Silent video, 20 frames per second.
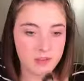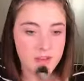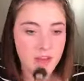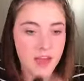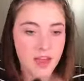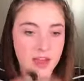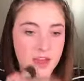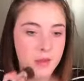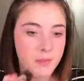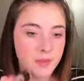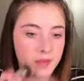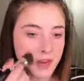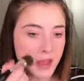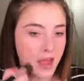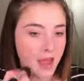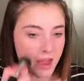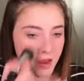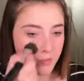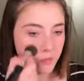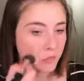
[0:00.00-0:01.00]
I am going to
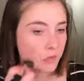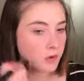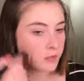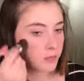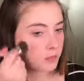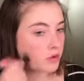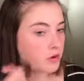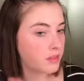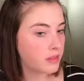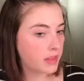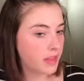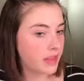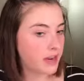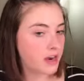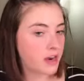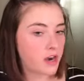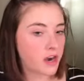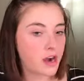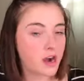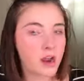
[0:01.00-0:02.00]
add one more
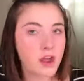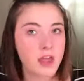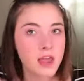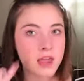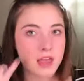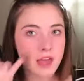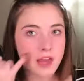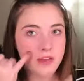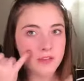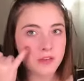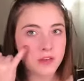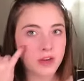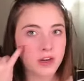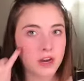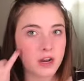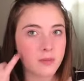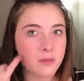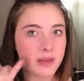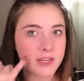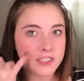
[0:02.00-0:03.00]
layer kind of here
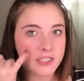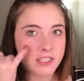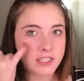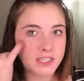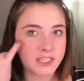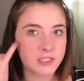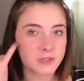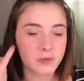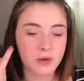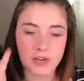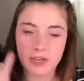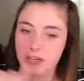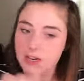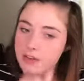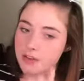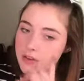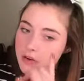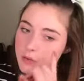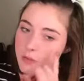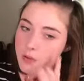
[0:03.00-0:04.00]
in my cheeks where I get a
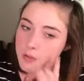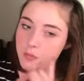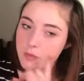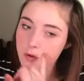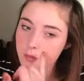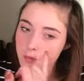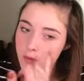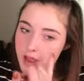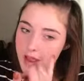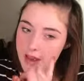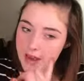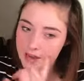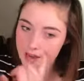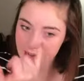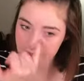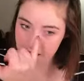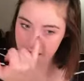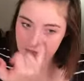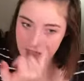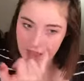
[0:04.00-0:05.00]
little bit more red,
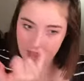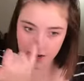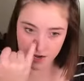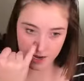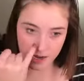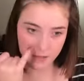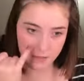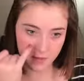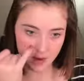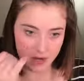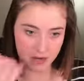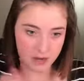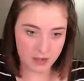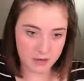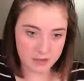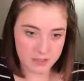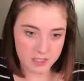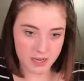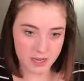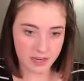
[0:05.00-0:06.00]
and in my
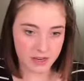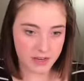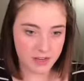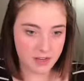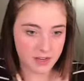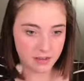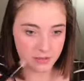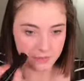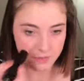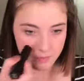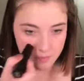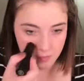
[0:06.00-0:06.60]
nose area.